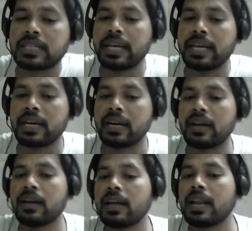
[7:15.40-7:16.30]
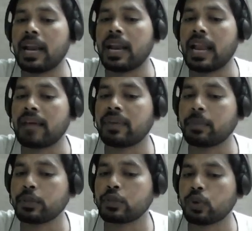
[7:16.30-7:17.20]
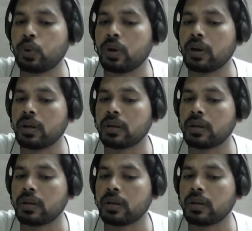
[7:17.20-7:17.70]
like levamisole,